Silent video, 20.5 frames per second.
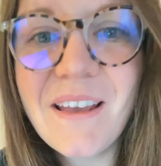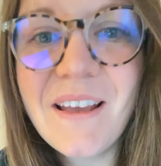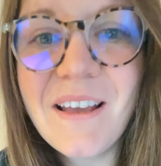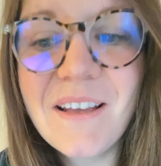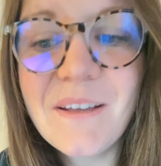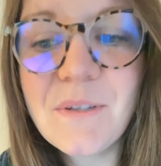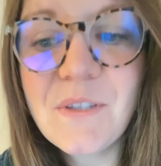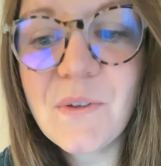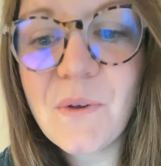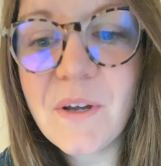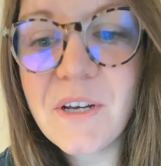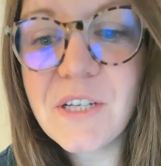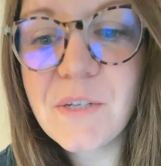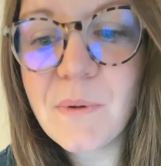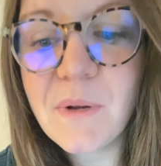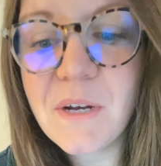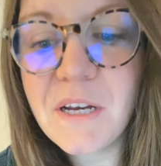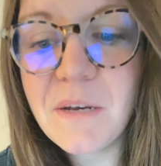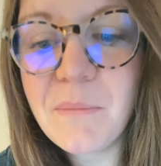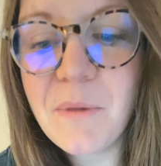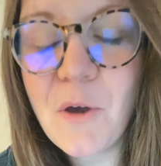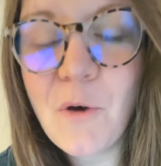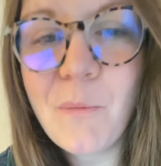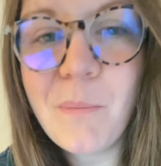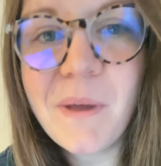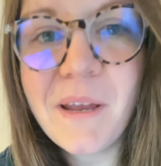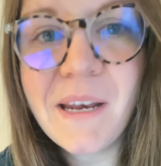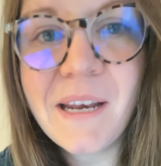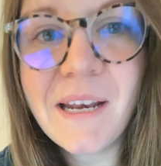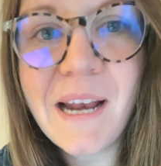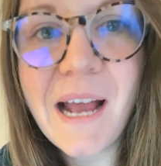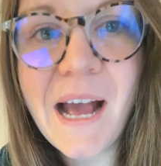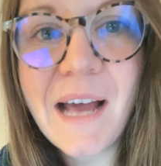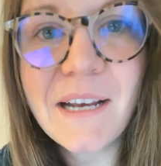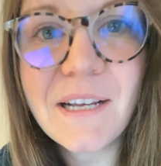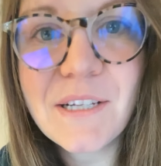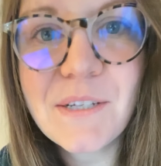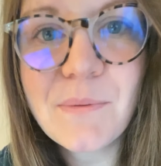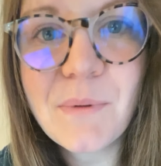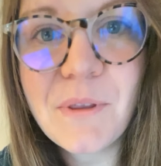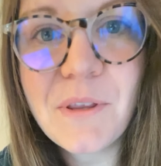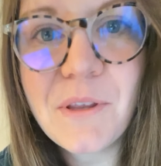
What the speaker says: So I just wanted to be open and honest with